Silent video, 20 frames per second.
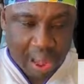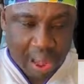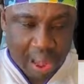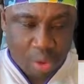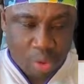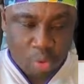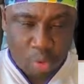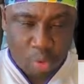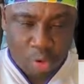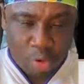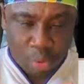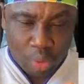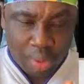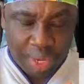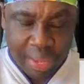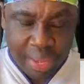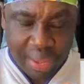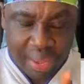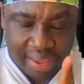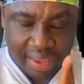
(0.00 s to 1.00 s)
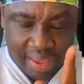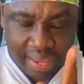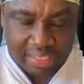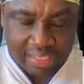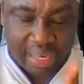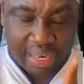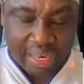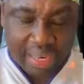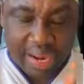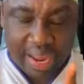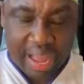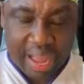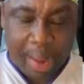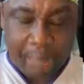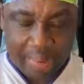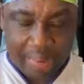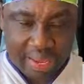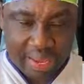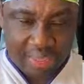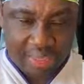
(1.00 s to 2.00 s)
Odi na your
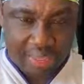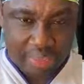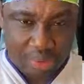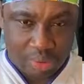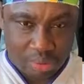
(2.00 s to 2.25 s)
application no.